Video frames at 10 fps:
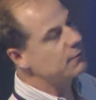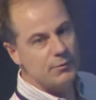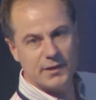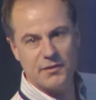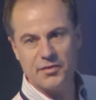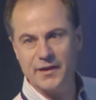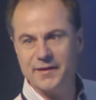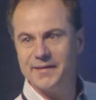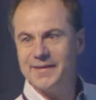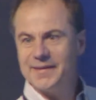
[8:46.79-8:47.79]
really
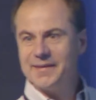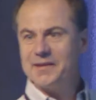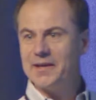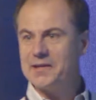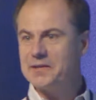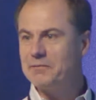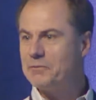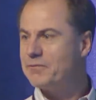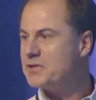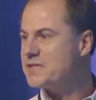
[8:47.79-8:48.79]
thick
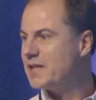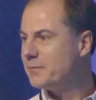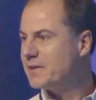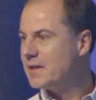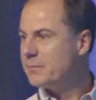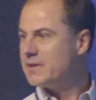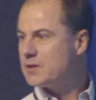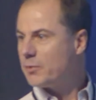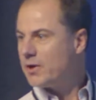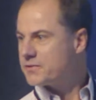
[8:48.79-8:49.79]
river sediment that had been
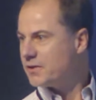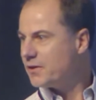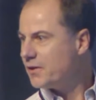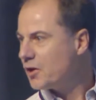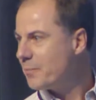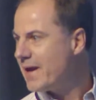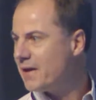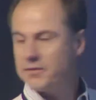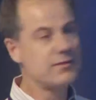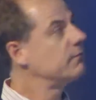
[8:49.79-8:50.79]
deposited on our
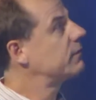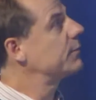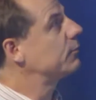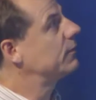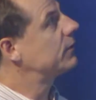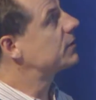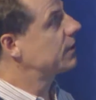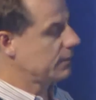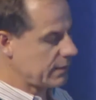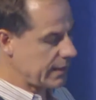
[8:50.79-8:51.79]
path from the river
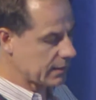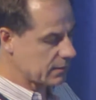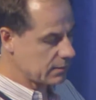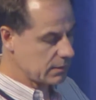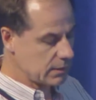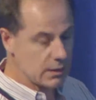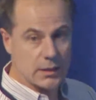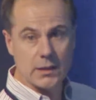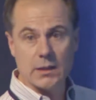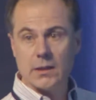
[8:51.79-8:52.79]
to the lake.
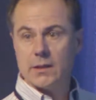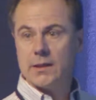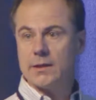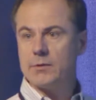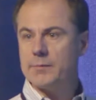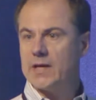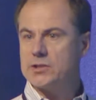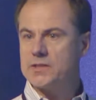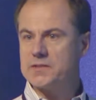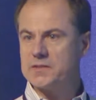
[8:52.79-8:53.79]
Now you would
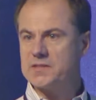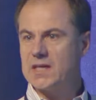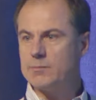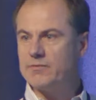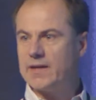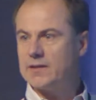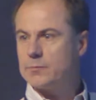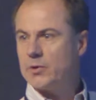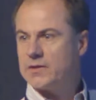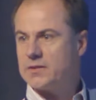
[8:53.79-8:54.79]
imagine this is the same event,
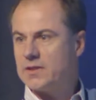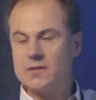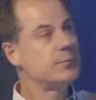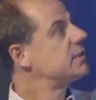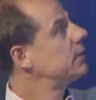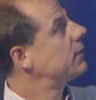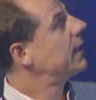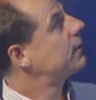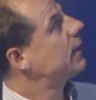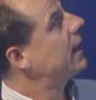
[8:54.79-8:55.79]
deposited this material.
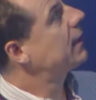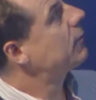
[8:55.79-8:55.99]
I